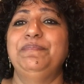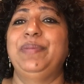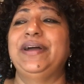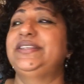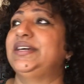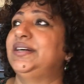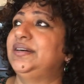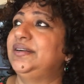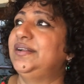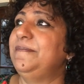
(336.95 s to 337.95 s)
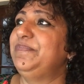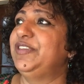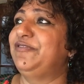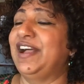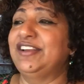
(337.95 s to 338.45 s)
But uh,
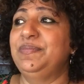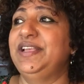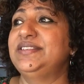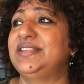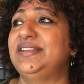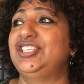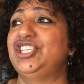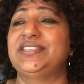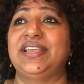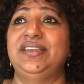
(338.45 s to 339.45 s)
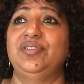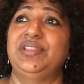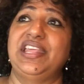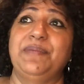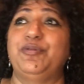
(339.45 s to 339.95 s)
the fact remains, then she
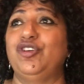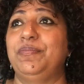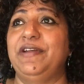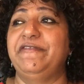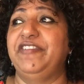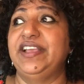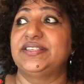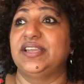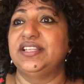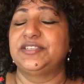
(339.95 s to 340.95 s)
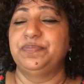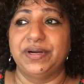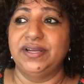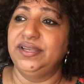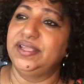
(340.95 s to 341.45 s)
said, then I put it on my face and it's
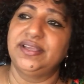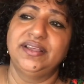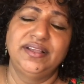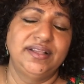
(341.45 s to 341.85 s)
burning.